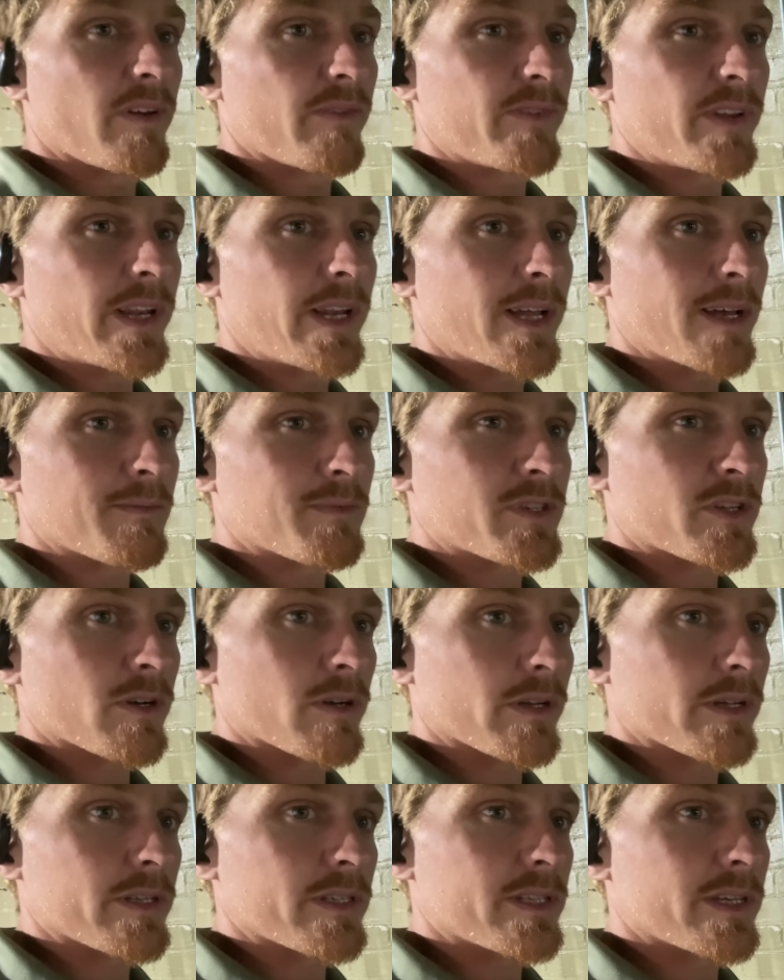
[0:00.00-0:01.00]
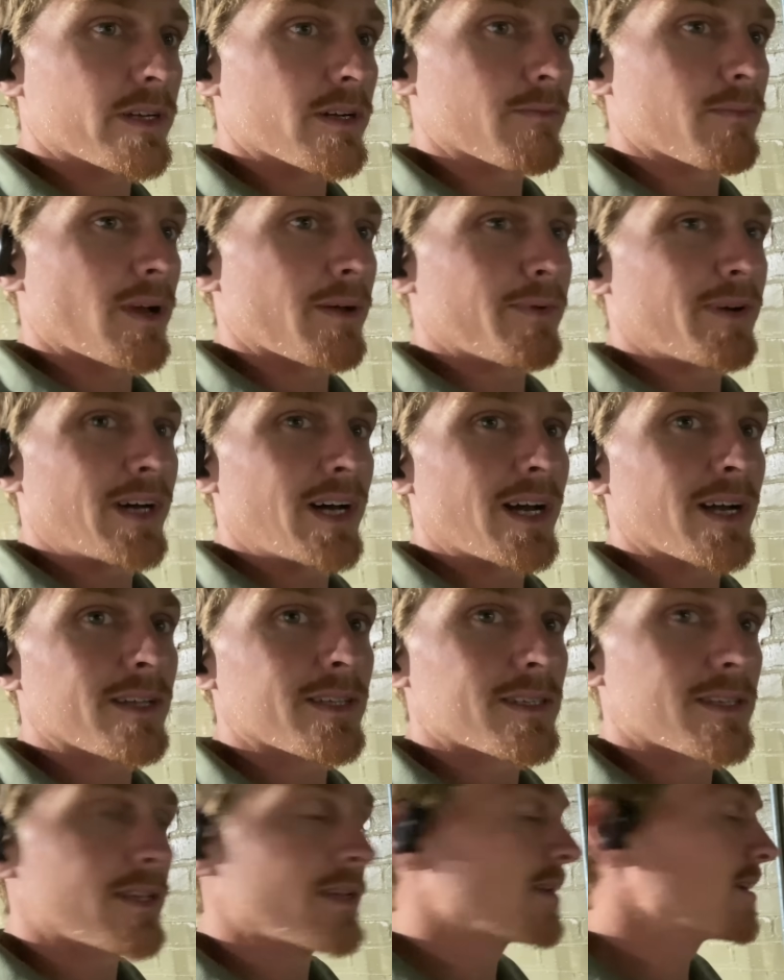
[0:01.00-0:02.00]
15 amp circuits here in my
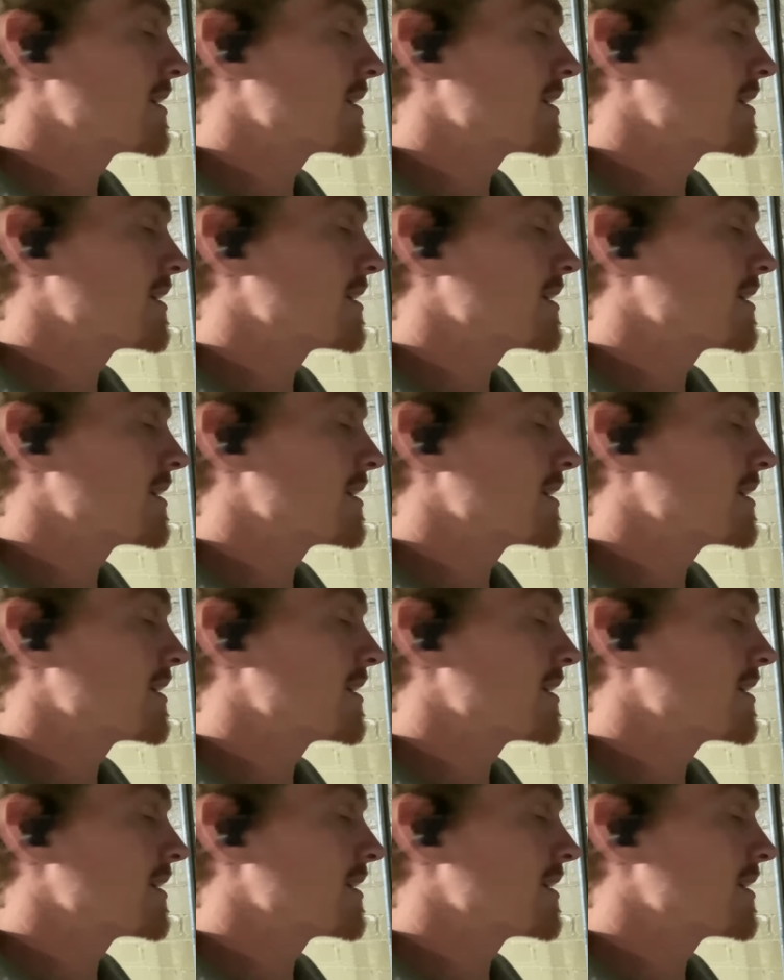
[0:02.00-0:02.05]
box,